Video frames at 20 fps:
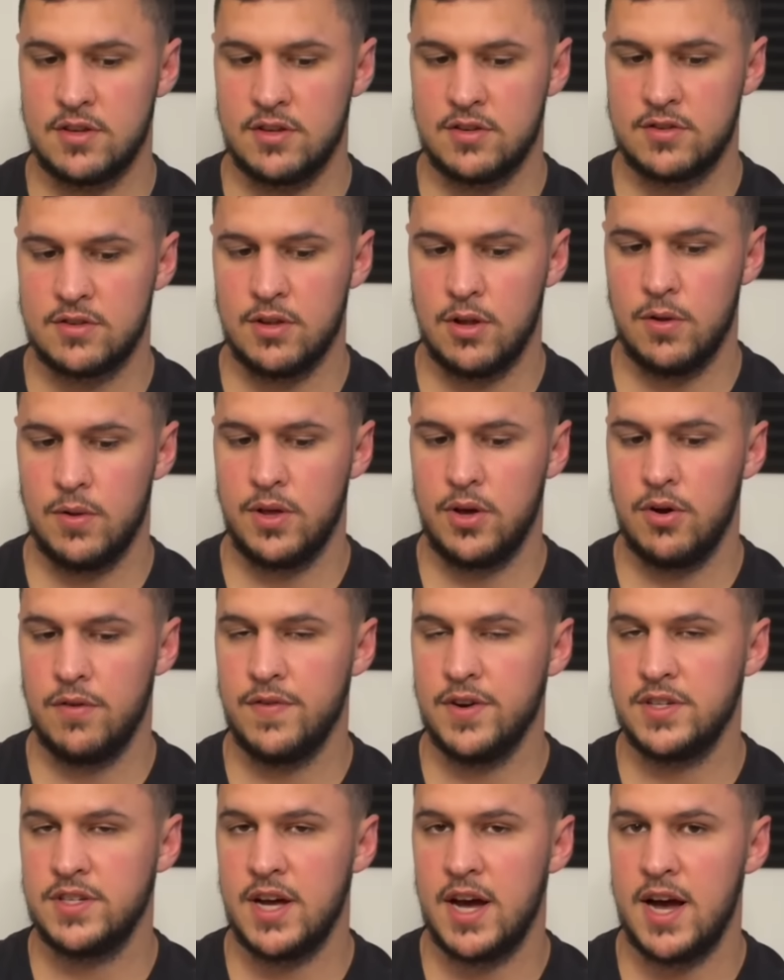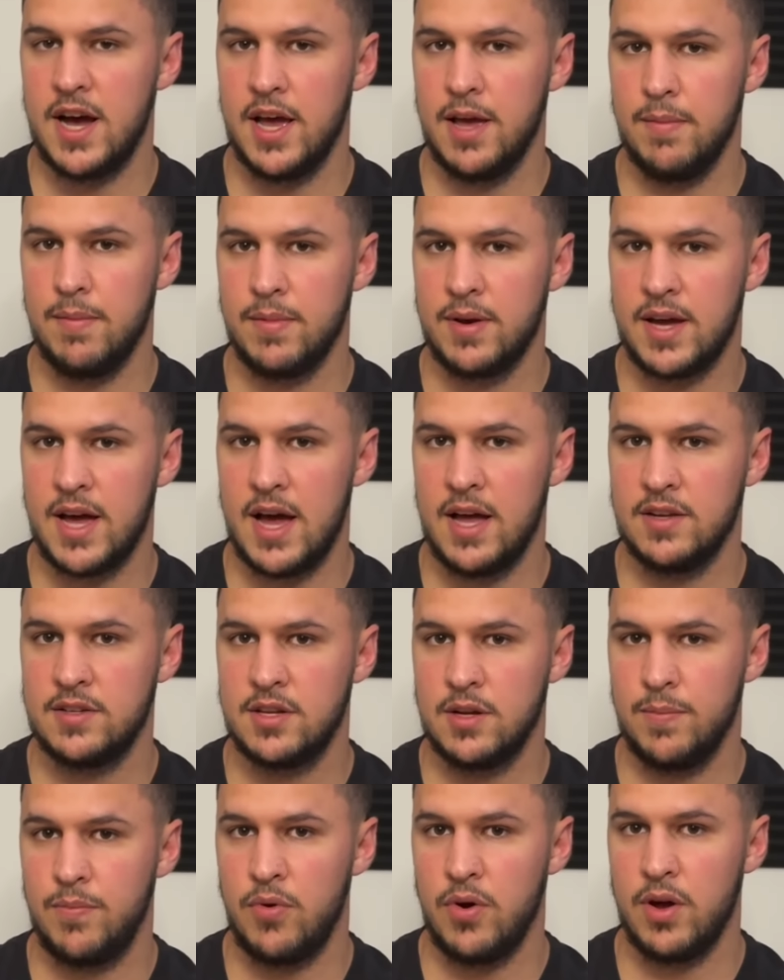slowly over time gotten
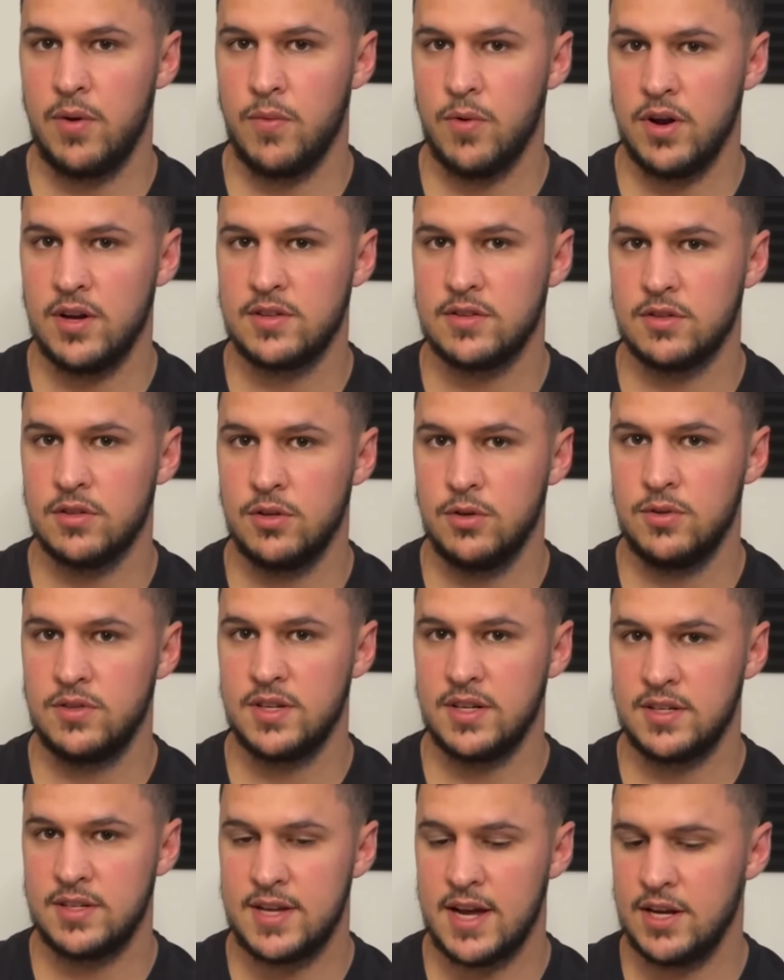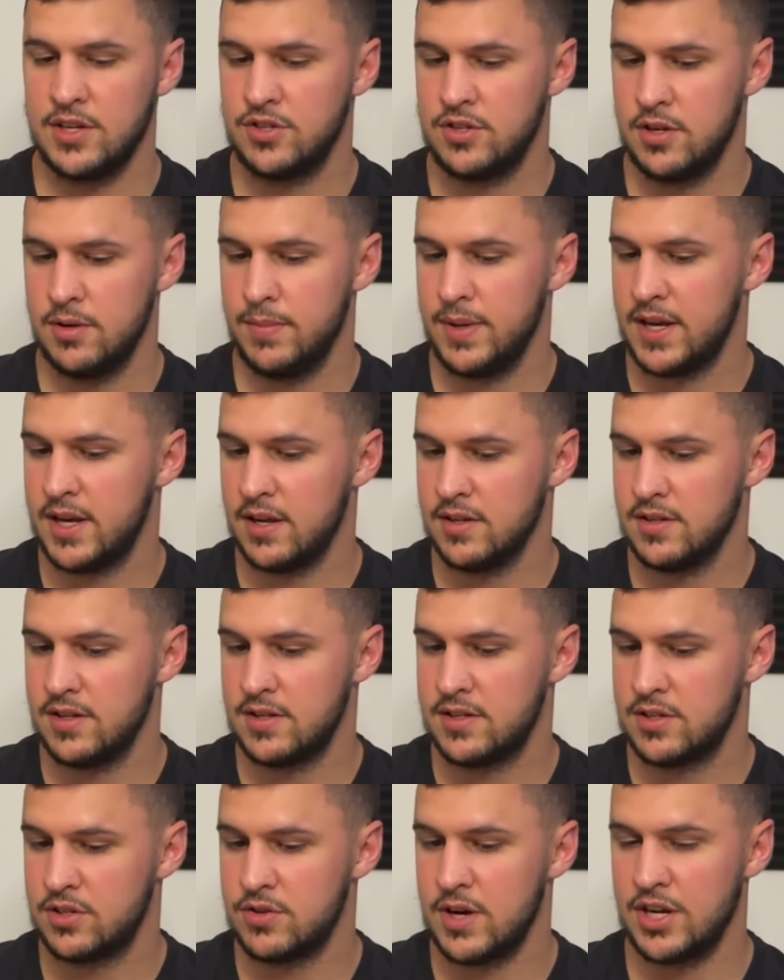to the point where it's losing tension because
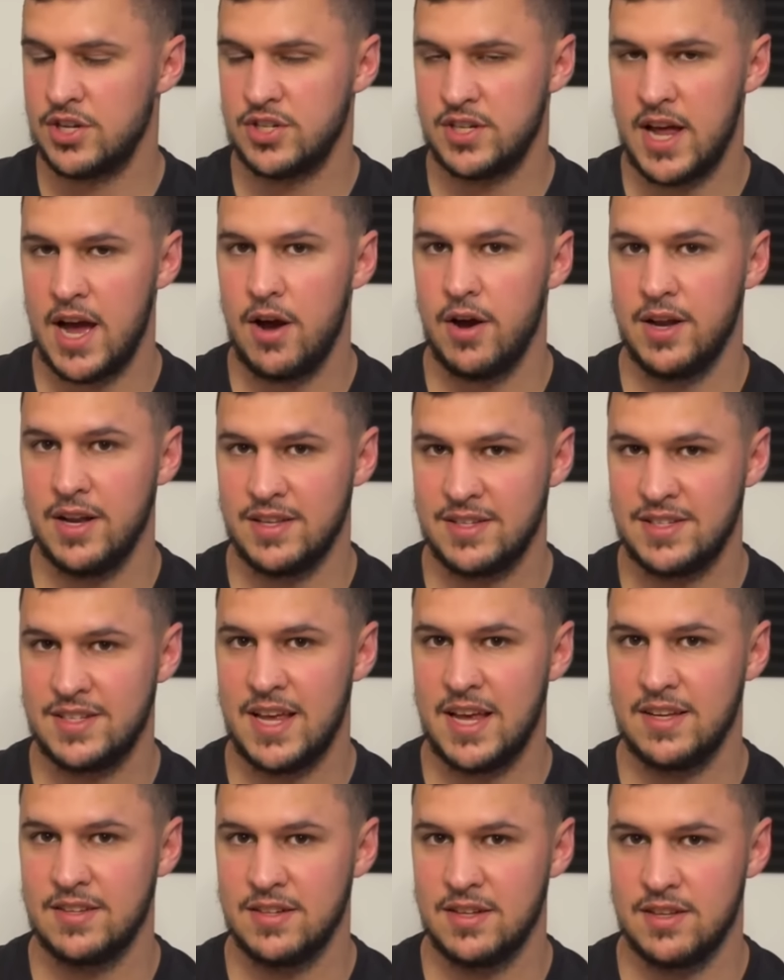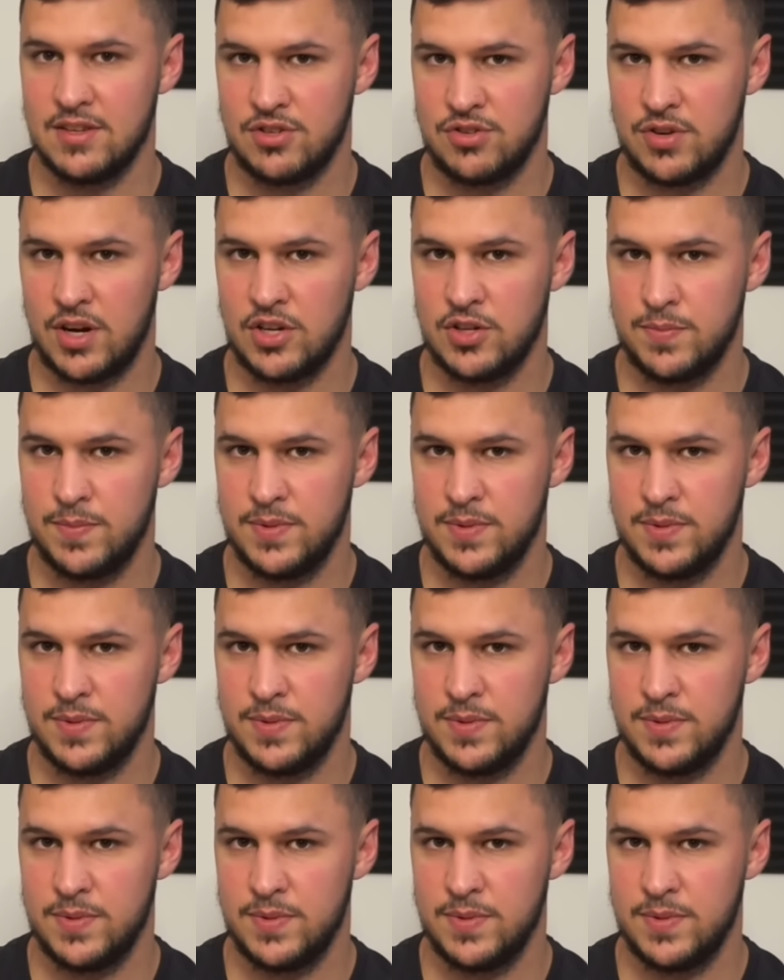it's stretched out and it stays in the stretched